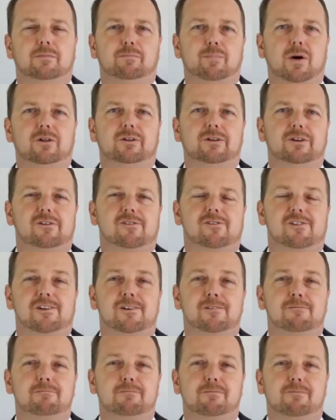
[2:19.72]
policy
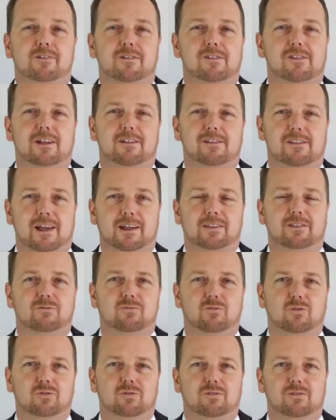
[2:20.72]
sets out the
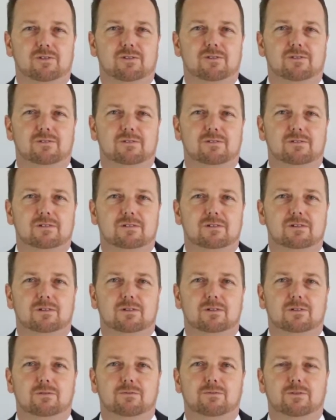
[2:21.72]
rules
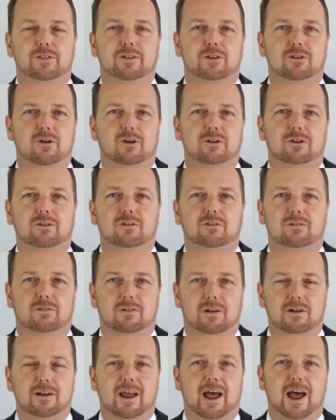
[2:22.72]
for the .au
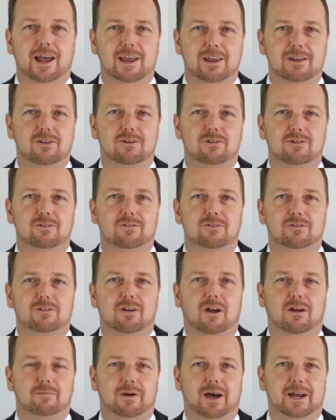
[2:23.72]

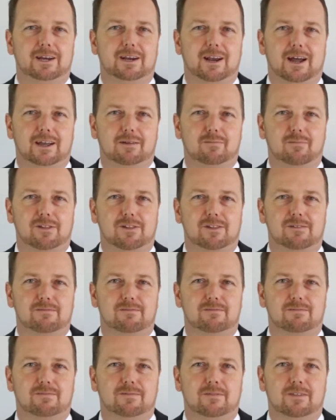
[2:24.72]
domain names.
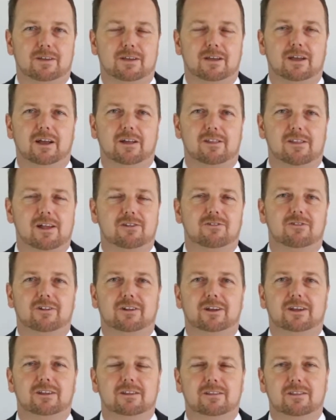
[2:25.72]

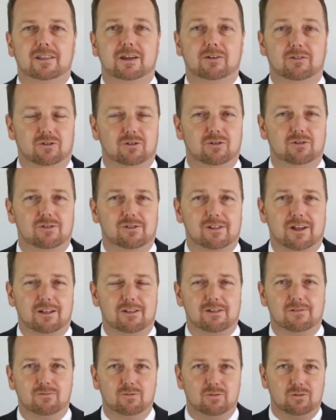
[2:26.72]
Essentially, there are two
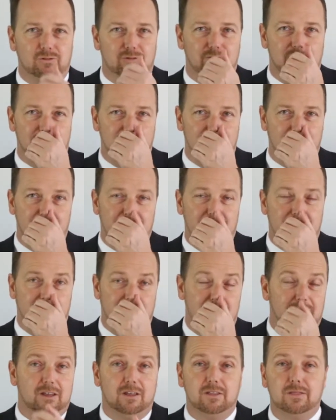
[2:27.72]
sets of rules,
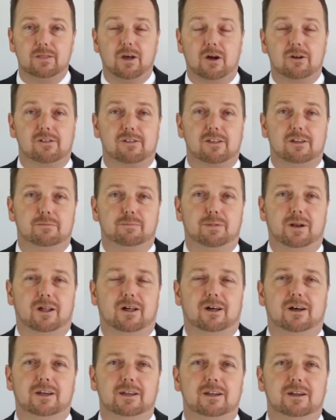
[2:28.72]
those that
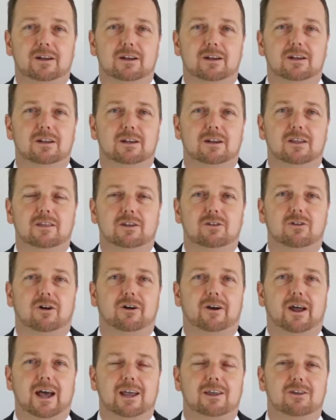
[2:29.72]
apply to the
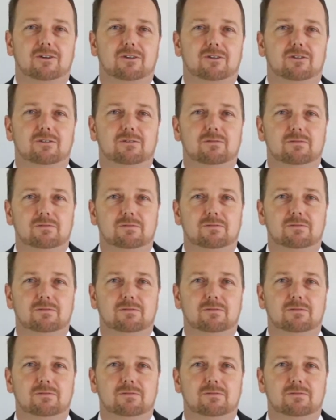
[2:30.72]
.au